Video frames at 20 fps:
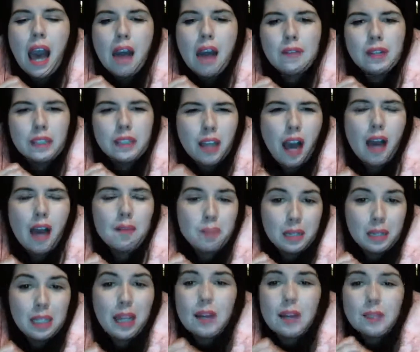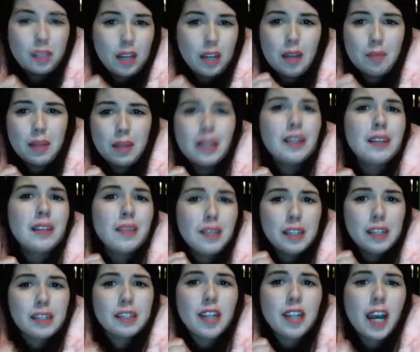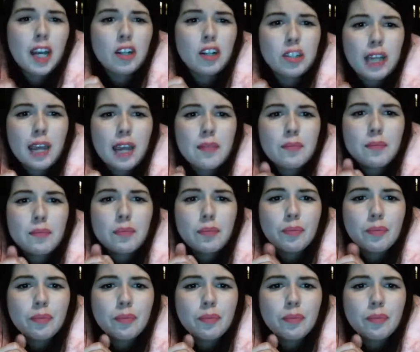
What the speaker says: having not been allowed to come in the entire day.